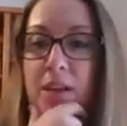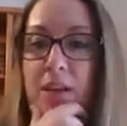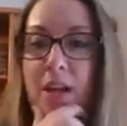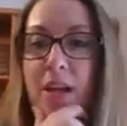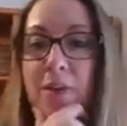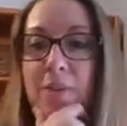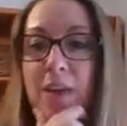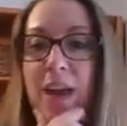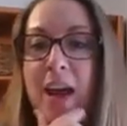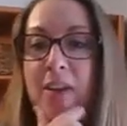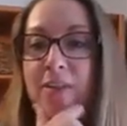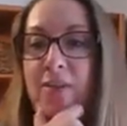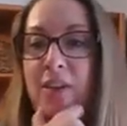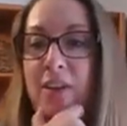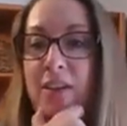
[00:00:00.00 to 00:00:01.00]
Amy
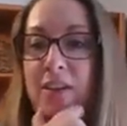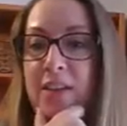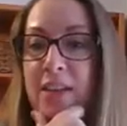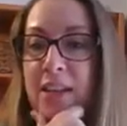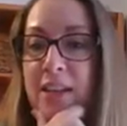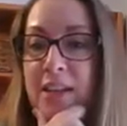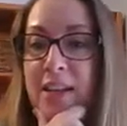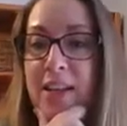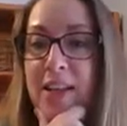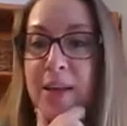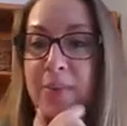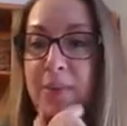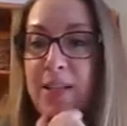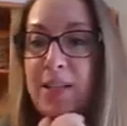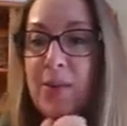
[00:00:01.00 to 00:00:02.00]
Hatfield in
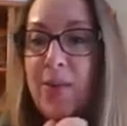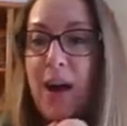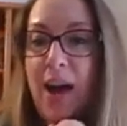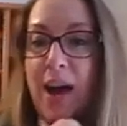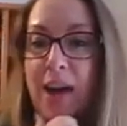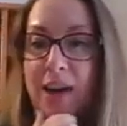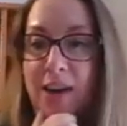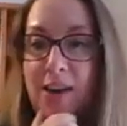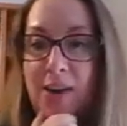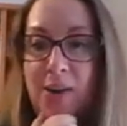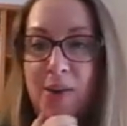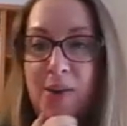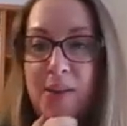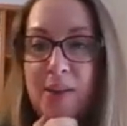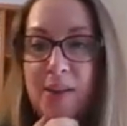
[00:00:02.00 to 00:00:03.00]
Columbus,
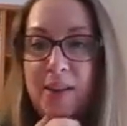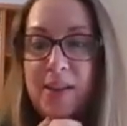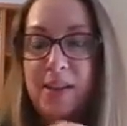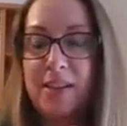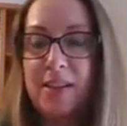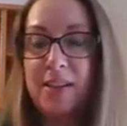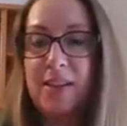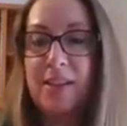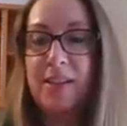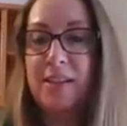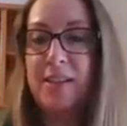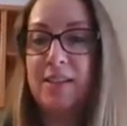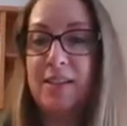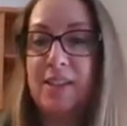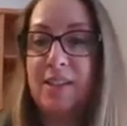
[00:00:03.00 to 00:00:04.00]
Ohio.
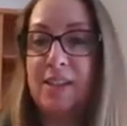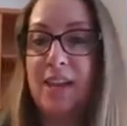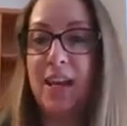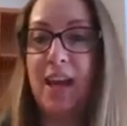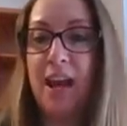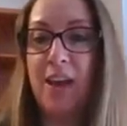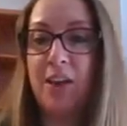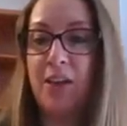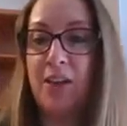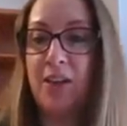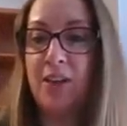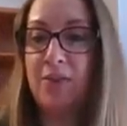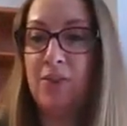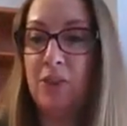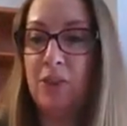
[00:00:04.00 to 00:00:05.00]
She's like, how do you
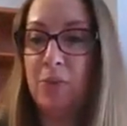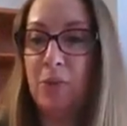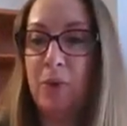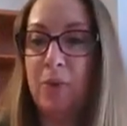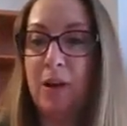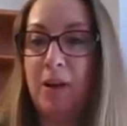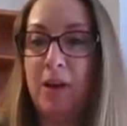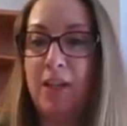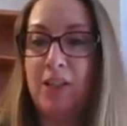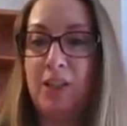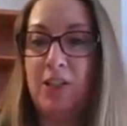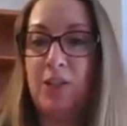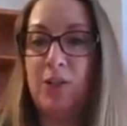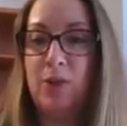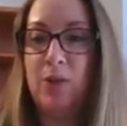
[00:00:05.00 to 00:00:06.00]
give juniper berry
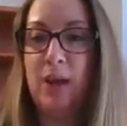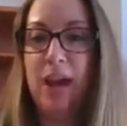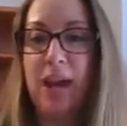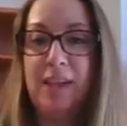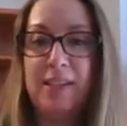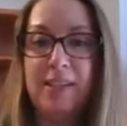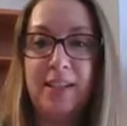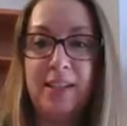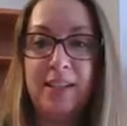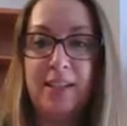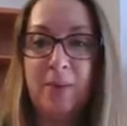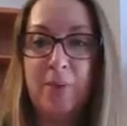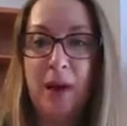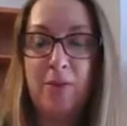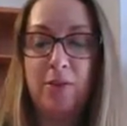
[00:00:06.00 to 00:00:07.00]
to a
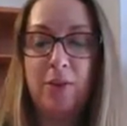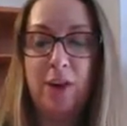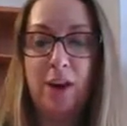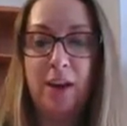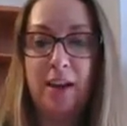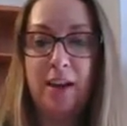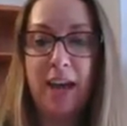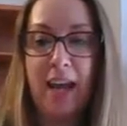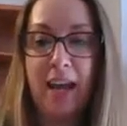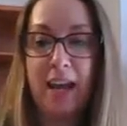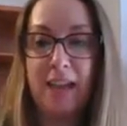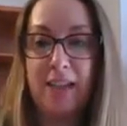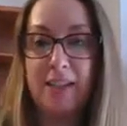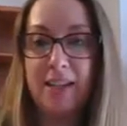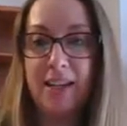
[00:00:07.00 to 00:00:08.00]
60-pound dog
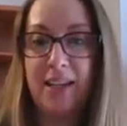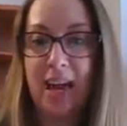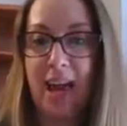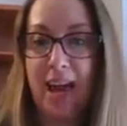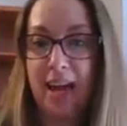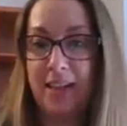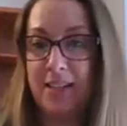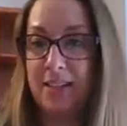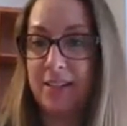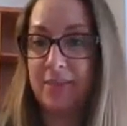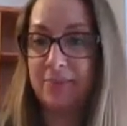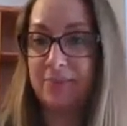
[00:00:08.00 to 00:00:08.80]
and a cat?